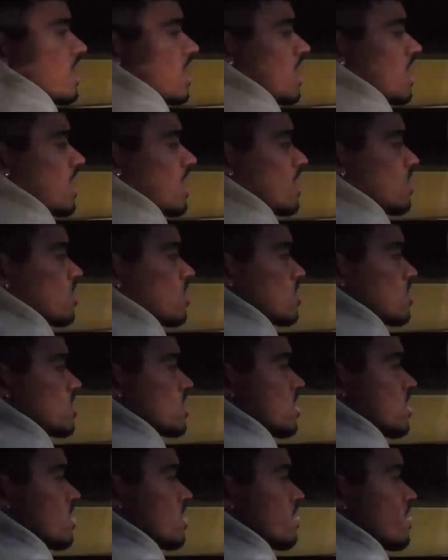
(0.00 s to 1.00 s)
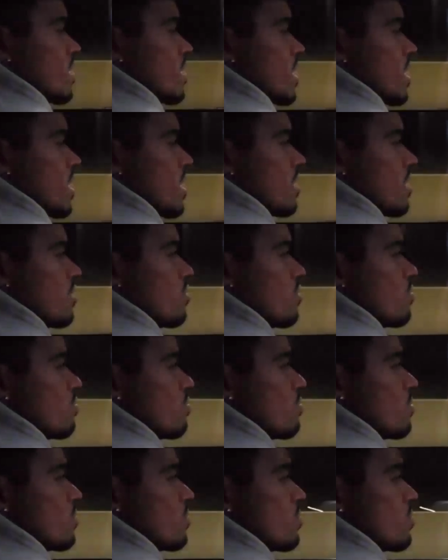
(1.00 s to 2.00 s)
Is now a good time,
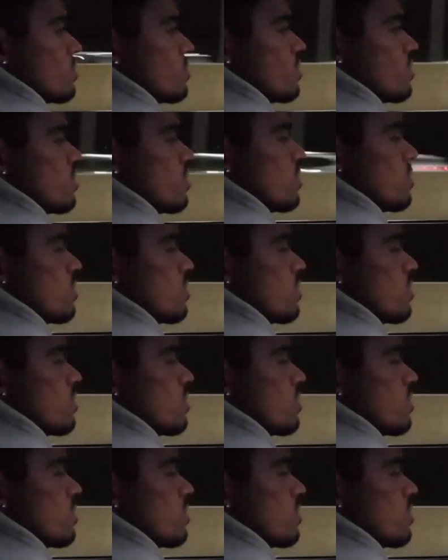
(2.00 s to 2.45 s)
Narina?